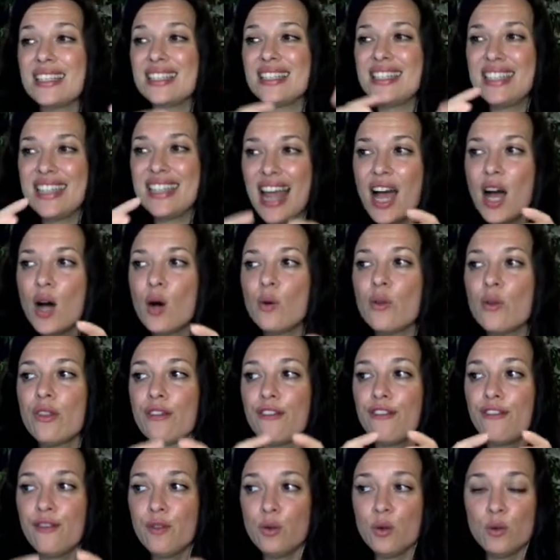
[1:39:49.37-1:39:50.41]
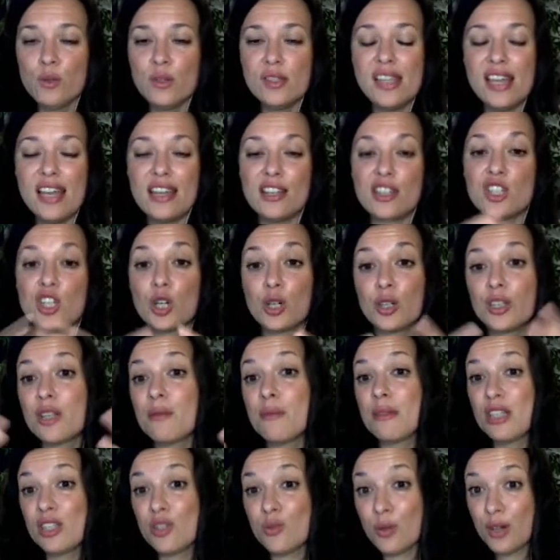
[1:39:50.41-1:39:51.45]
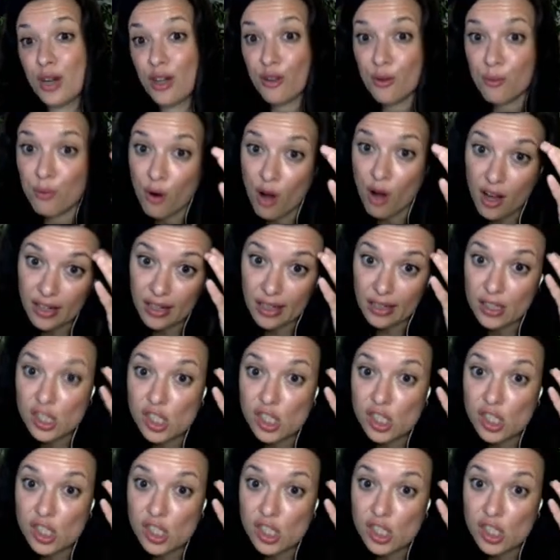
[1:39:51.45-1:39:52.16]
down the foods and turn them into another product.